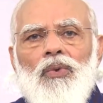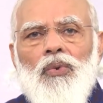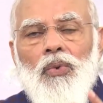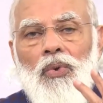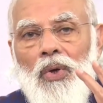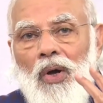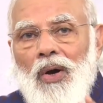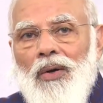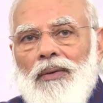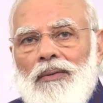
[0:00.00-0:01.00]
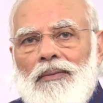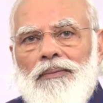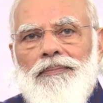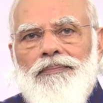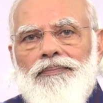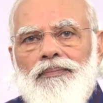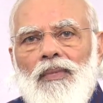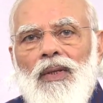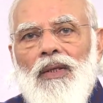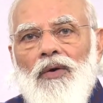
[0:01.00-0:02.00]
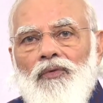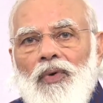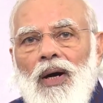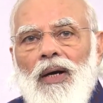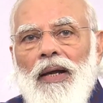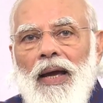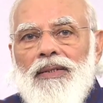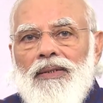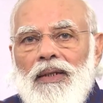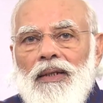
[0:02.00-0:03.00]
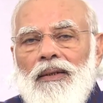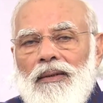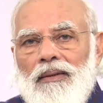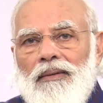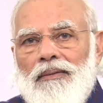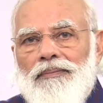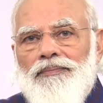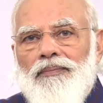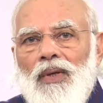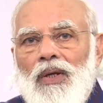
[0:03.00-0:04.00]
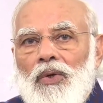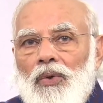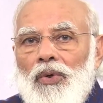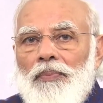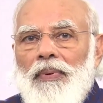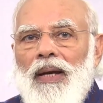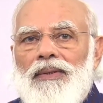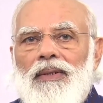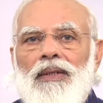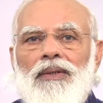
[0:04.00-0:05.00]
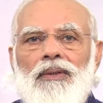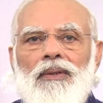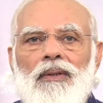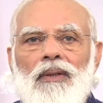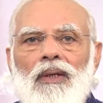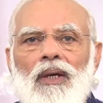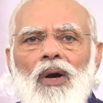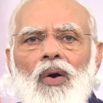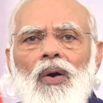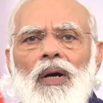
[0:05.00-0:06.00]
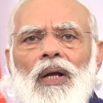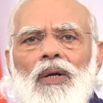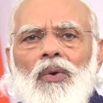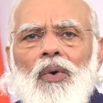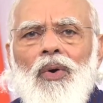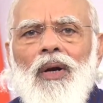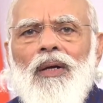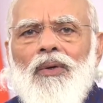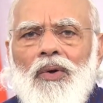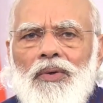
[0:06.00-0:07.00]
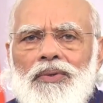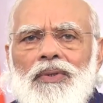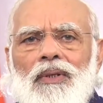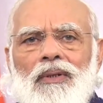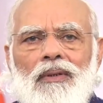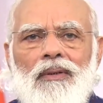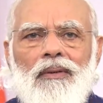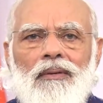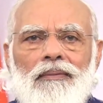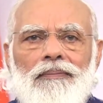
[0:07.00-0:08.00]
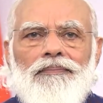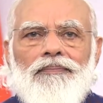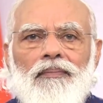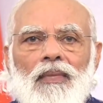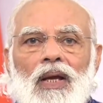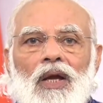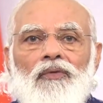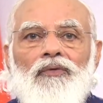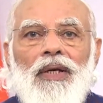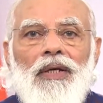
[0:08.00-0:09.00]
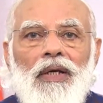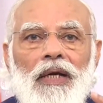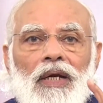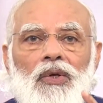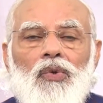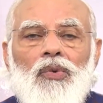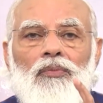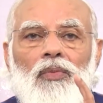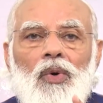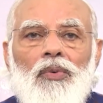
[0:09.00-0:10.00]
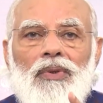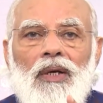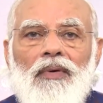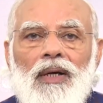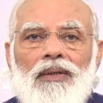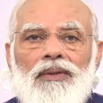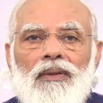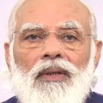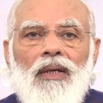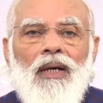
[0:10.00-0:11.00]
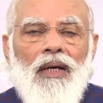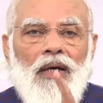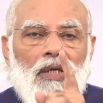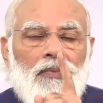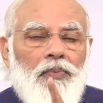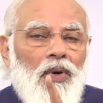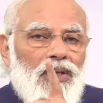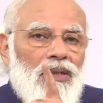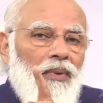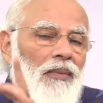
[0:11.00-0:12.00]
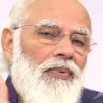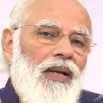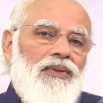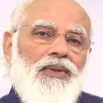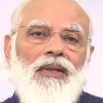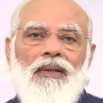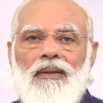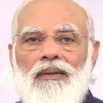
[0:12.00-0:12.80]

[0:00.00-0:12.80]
too long, the world has seen crude prices on a roller coaster. We need to move towards responsible pricing.